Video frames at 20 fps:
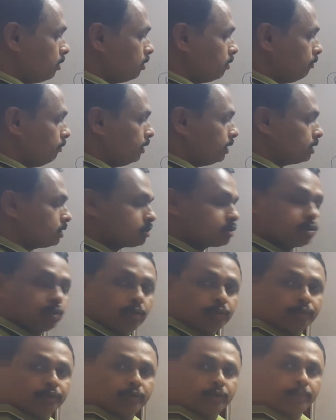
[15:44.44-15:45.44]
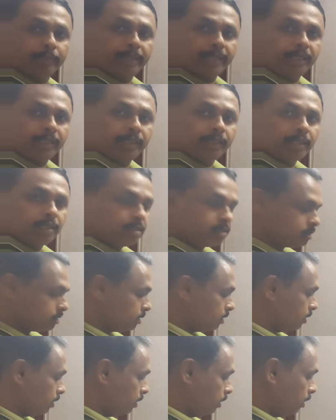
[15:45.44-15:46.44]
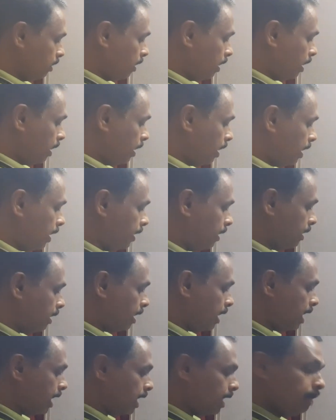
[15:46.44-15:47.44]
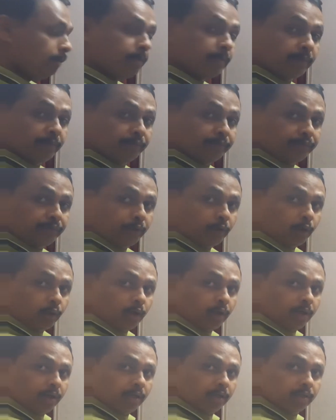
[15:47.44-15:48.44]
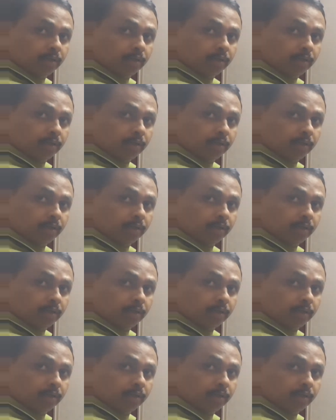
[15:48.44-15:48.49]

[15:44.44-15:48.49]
which store food materials and help for